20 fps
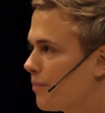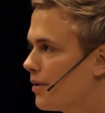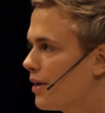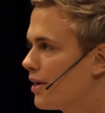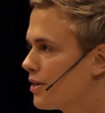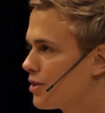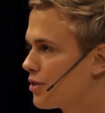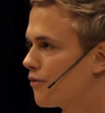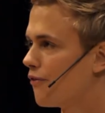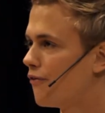
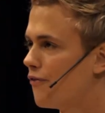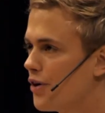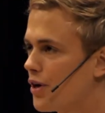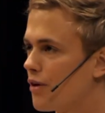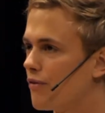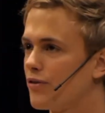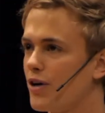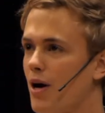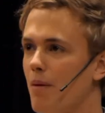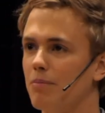and it's the
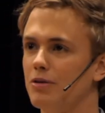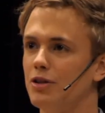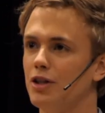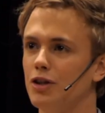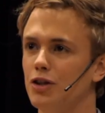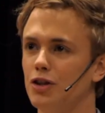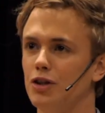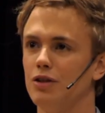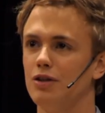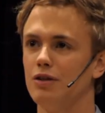fear of
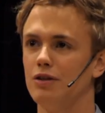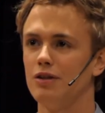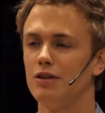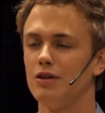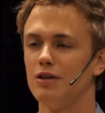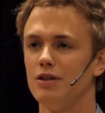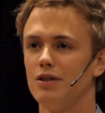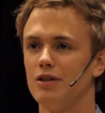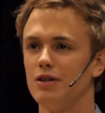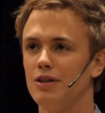competition,
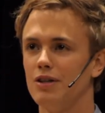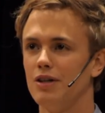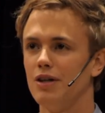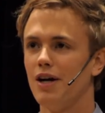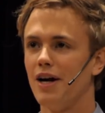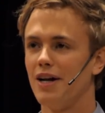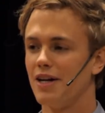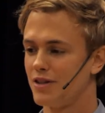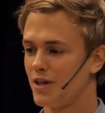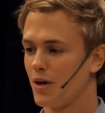
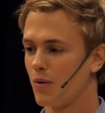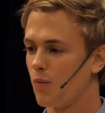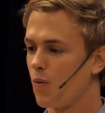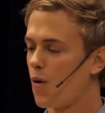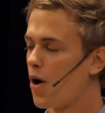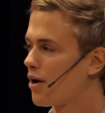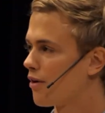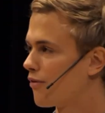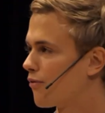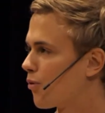and it's that
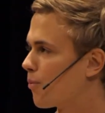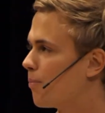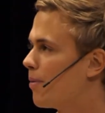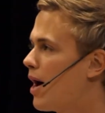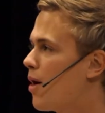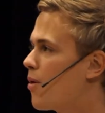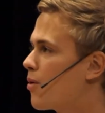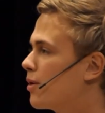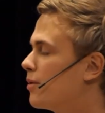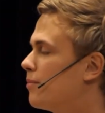want for
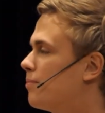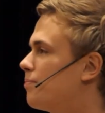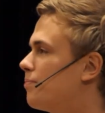power.